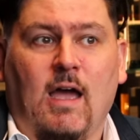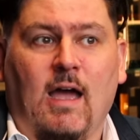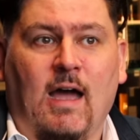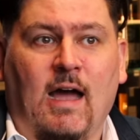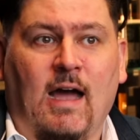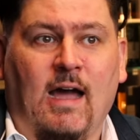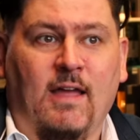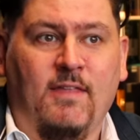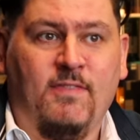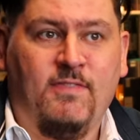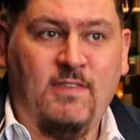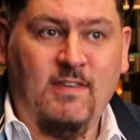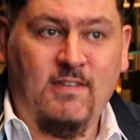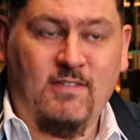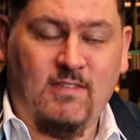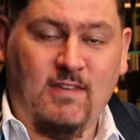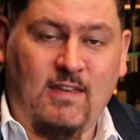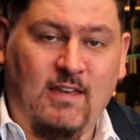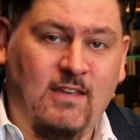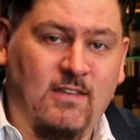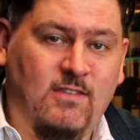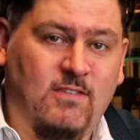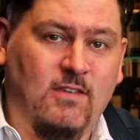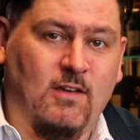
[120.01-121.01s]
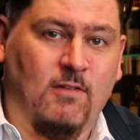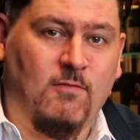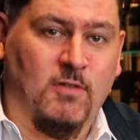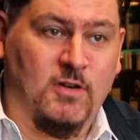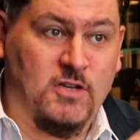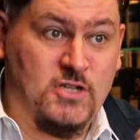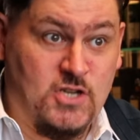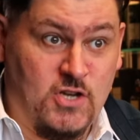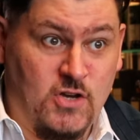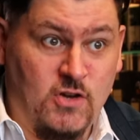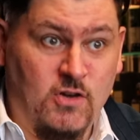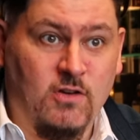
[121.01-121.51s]
Uh, this is a
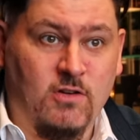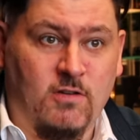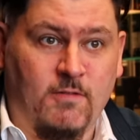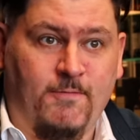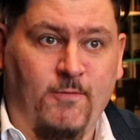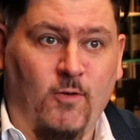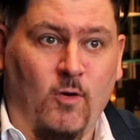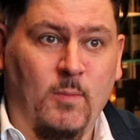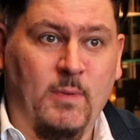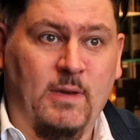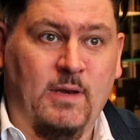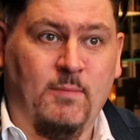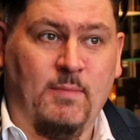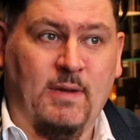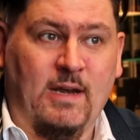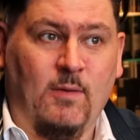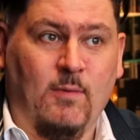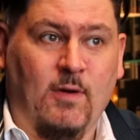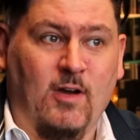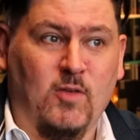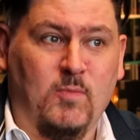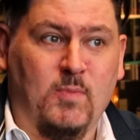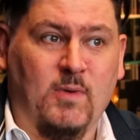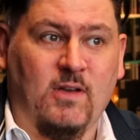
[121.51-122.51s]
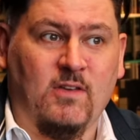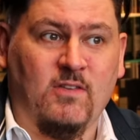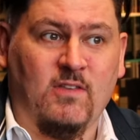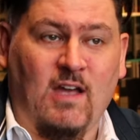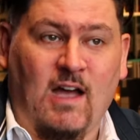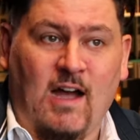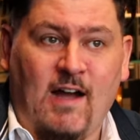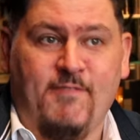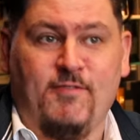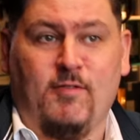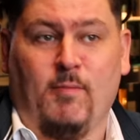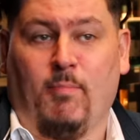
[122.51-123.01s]
return to form in many ways because
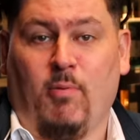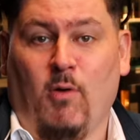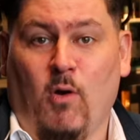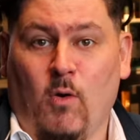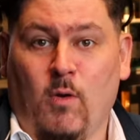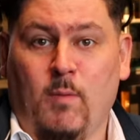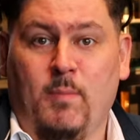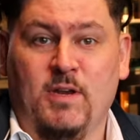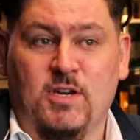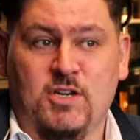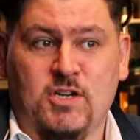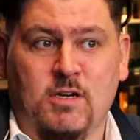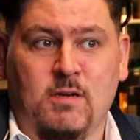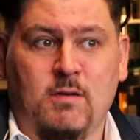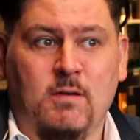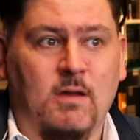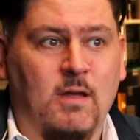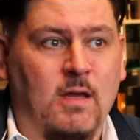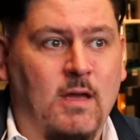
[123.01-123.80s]
after Prohibition,